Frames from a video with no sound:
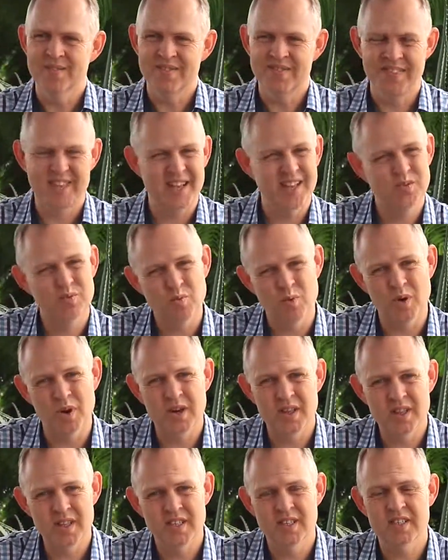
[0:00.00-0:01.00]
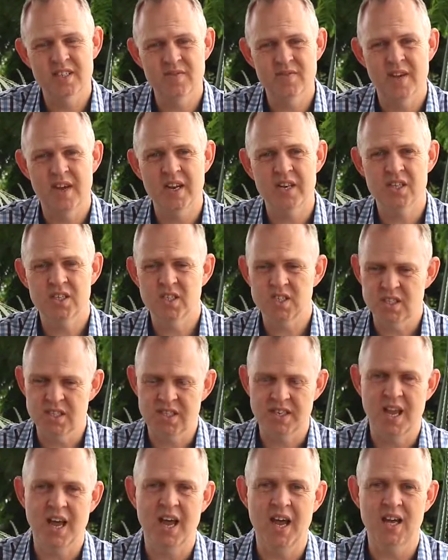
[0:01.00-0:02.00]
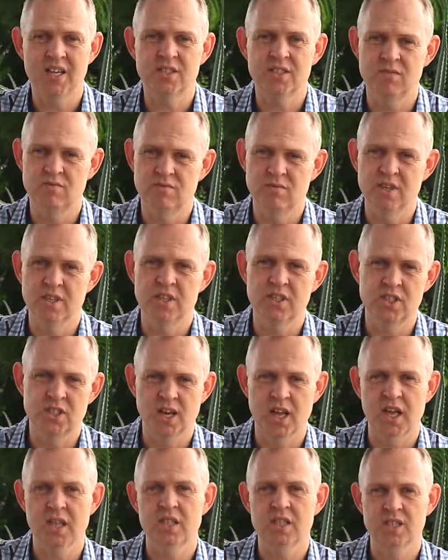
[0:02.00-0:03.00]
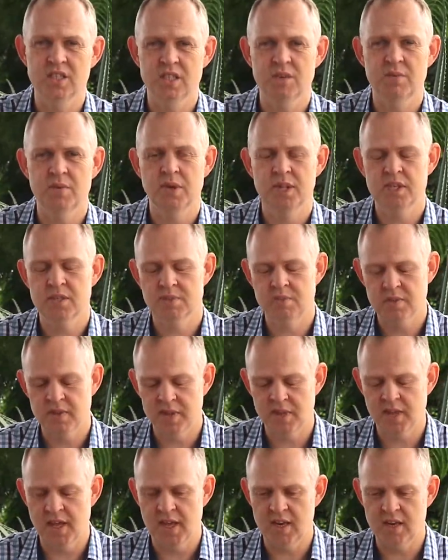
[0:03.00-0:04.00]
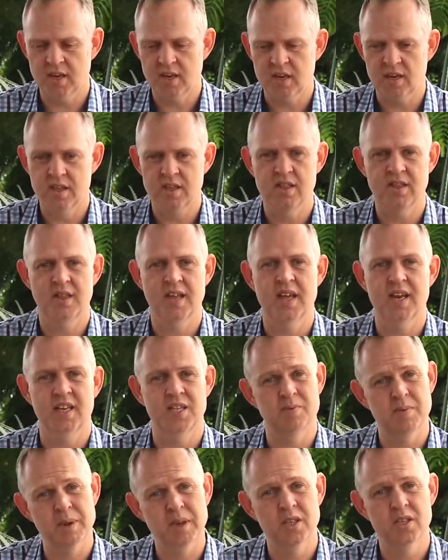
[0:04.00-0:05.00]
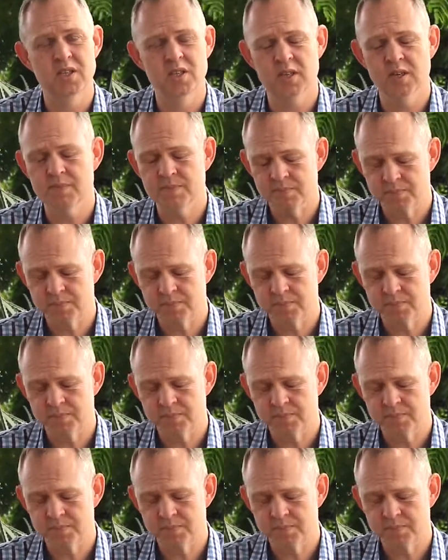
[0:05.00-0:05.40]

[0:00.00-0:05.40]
that's one of the disadvantages. It's hard to really challenge some of that expenditure,